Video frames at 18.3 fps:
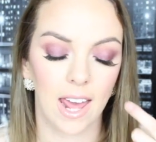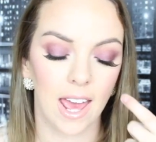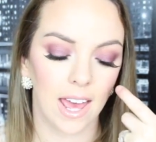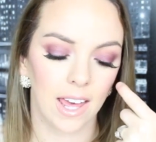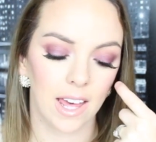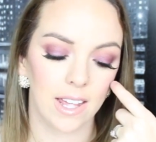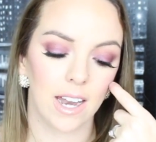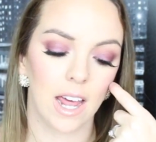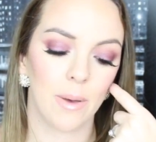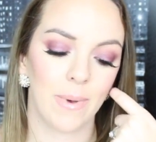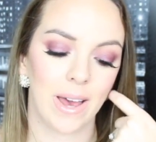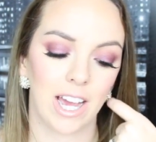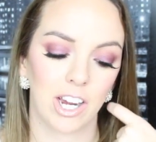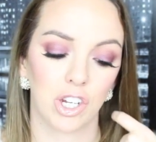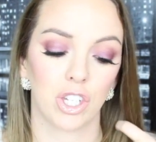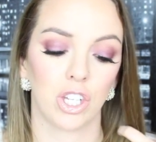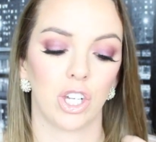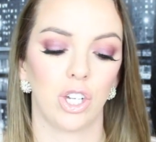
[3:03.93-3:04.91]
And I'm
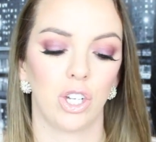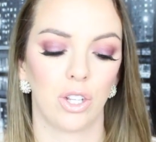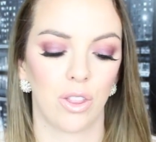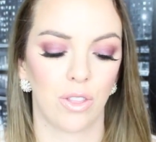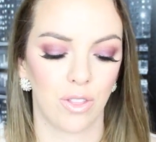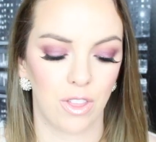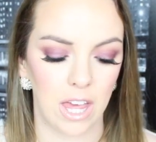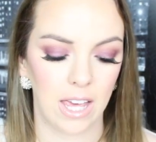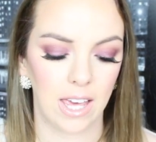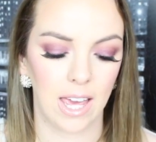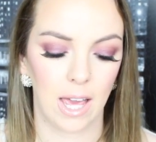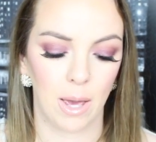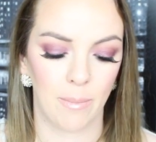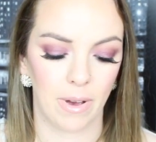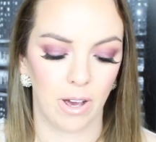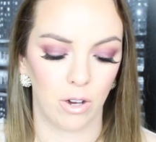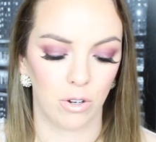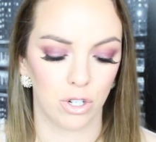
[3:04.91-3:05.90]
actually thinking
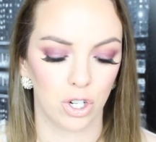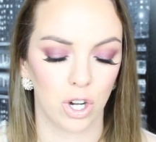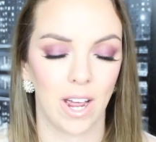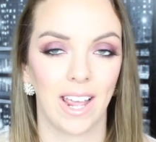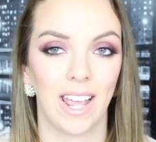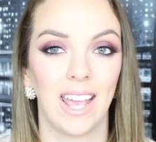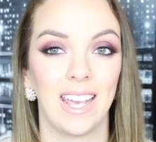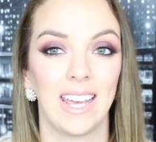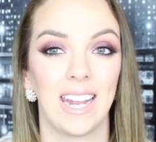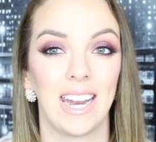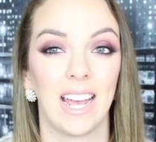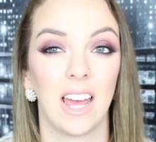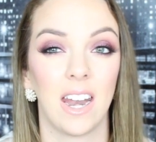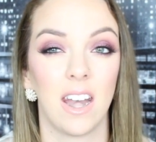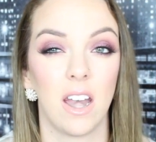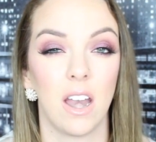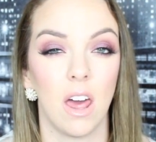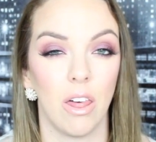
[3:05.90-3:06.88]
about trying and getting
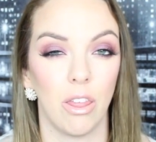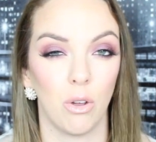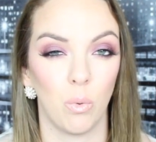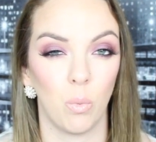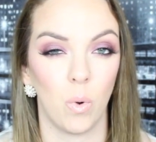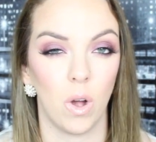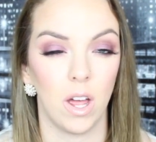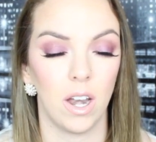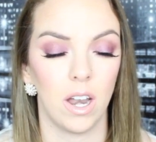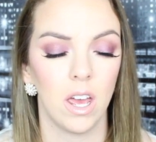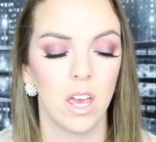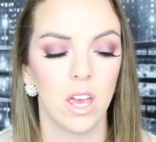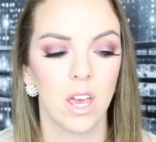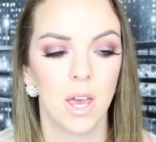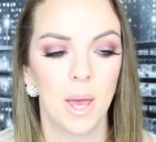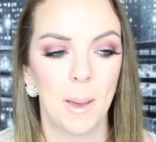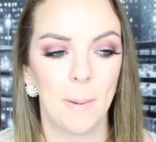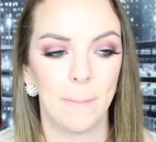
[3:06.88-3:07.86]
another one
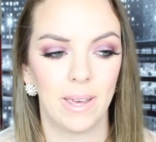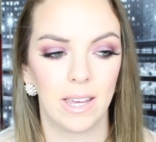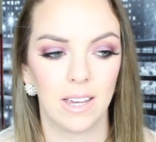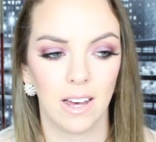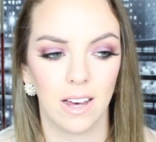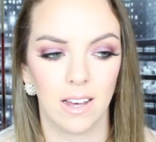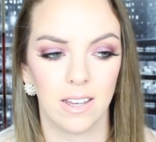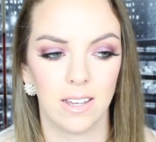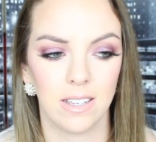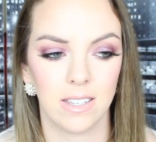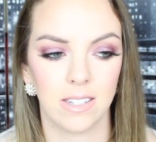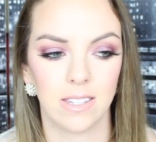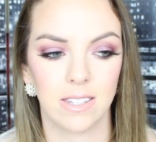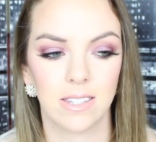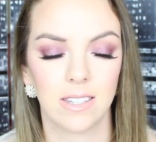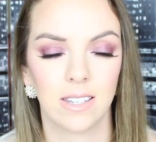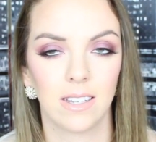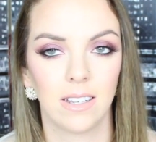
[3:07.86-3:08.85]

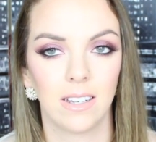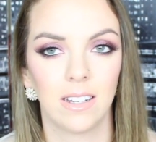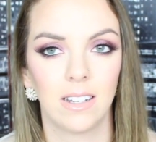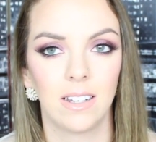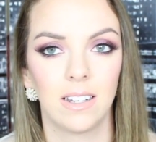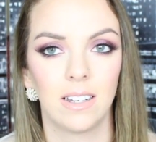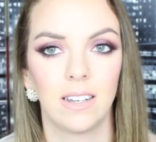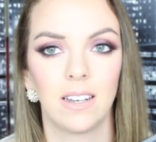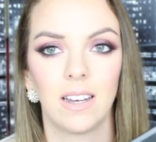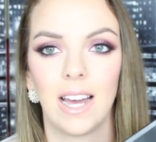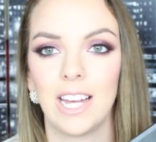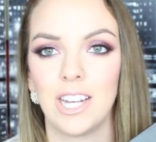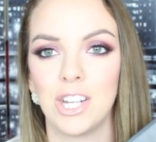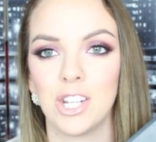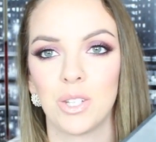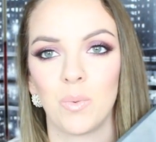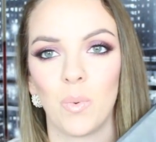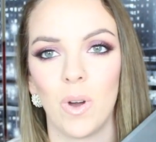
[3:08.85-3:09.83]
because I
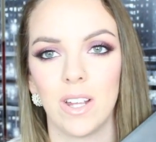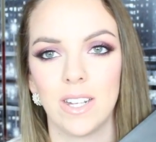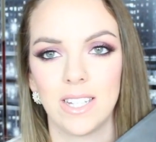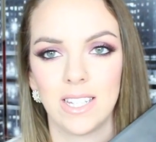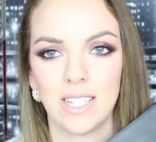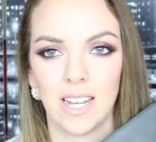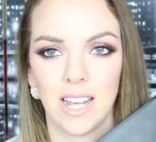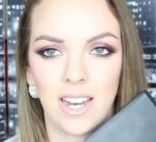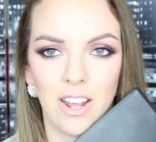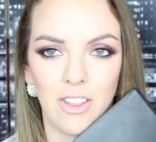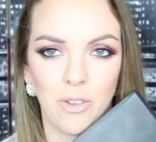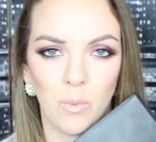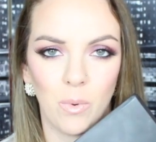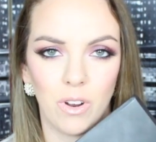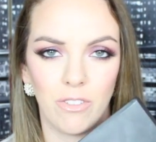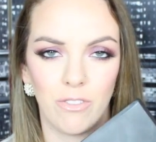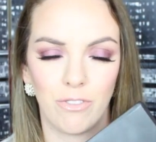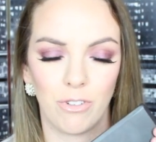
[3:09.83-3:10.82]
just want another
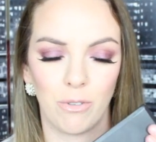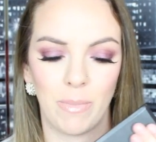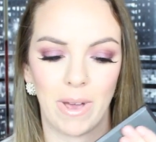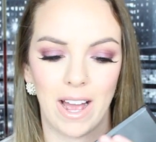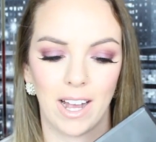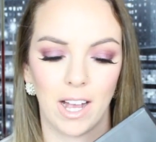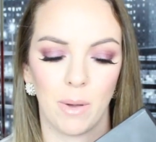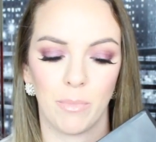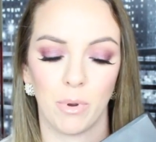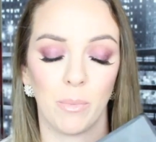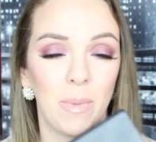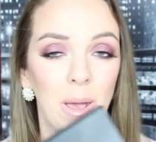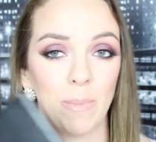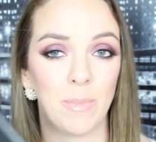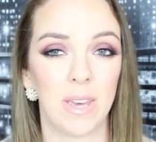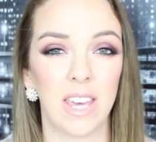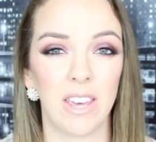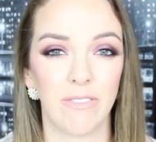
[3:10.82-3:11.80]
one for backup, or
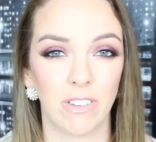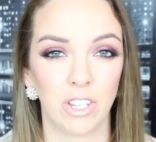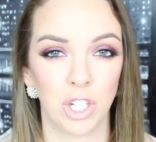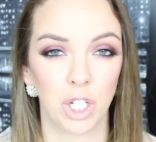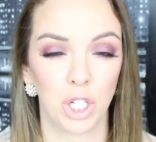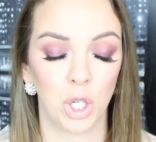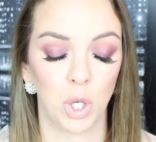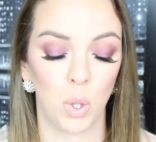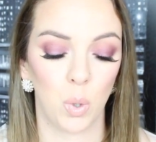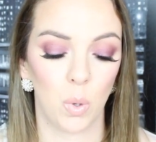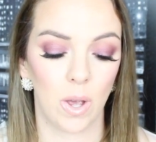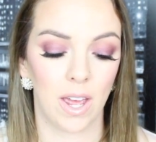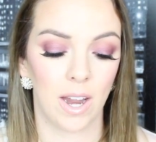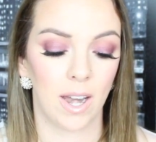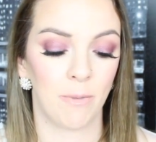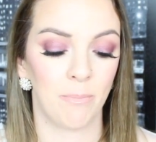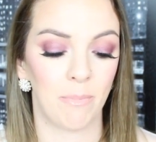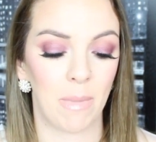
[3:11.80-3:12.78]
maybe even two,
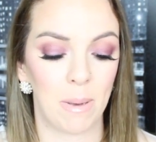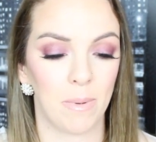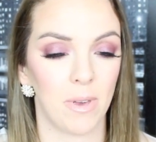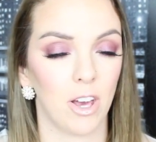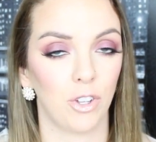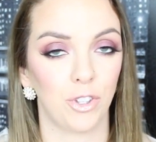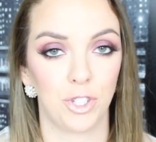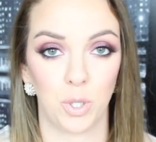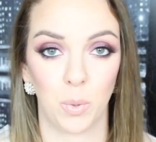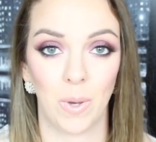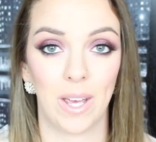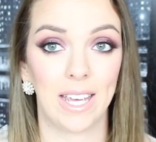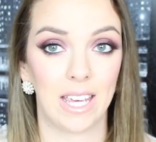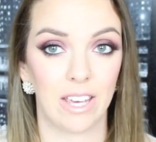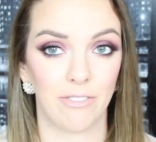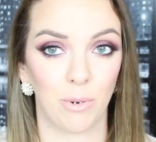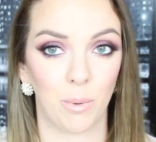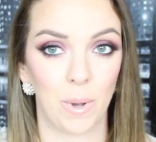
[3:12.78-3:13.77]
and maybe I'll do a
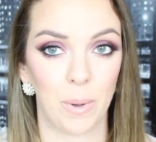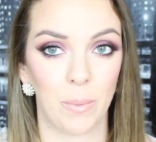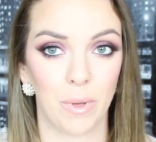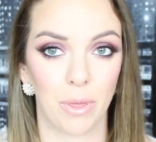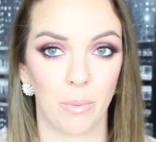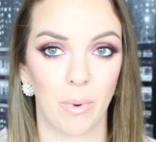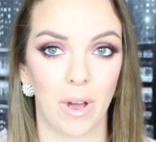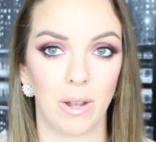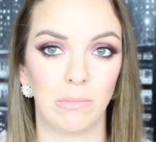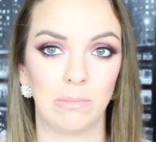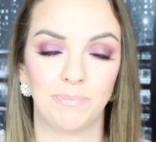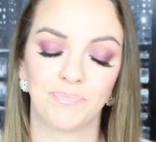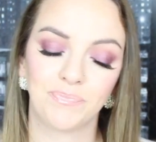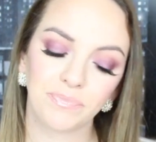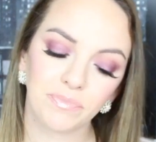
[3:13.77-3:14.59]
giveaway with one.